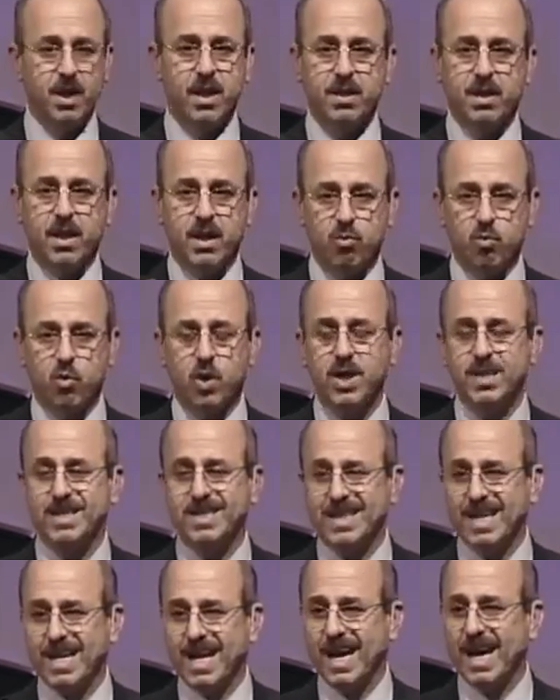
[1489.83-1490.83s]
There was
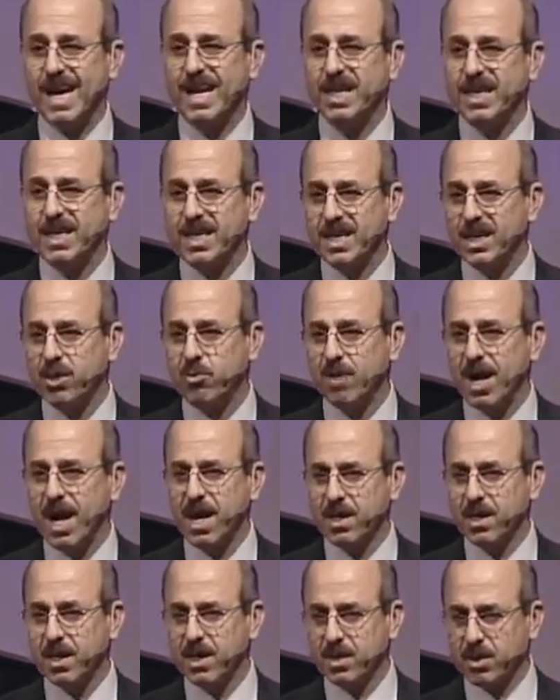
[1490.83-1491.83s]
an
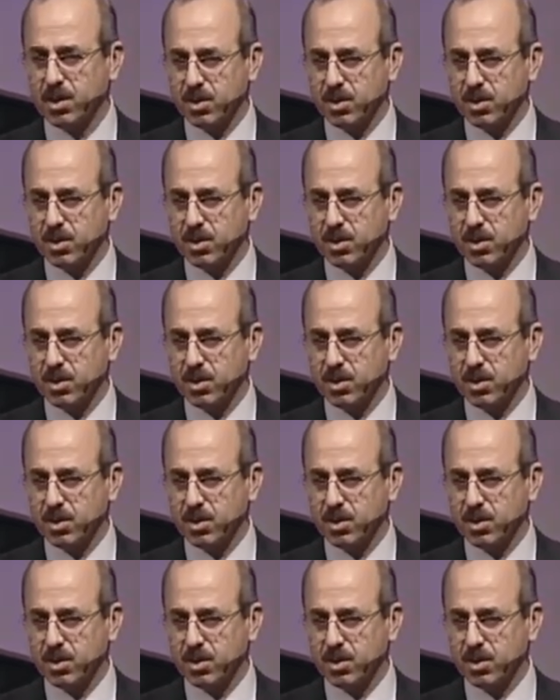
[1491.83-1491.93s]
Iranian